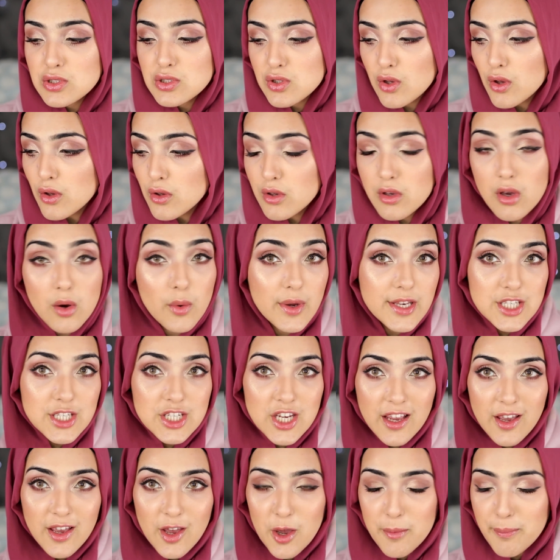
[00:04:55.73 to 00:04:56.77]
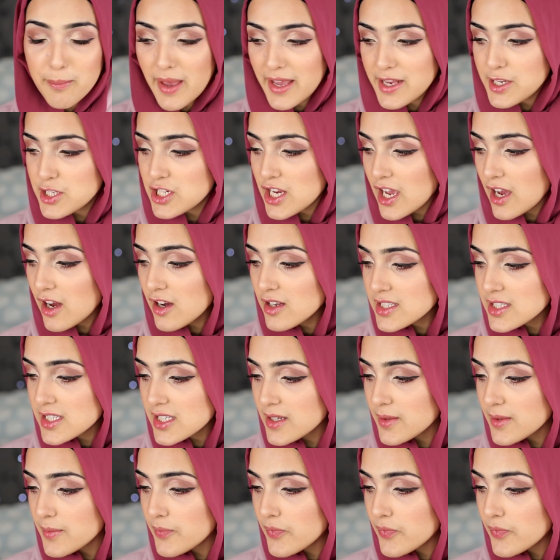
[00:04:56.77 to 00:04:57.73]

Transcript: So go and check her page out.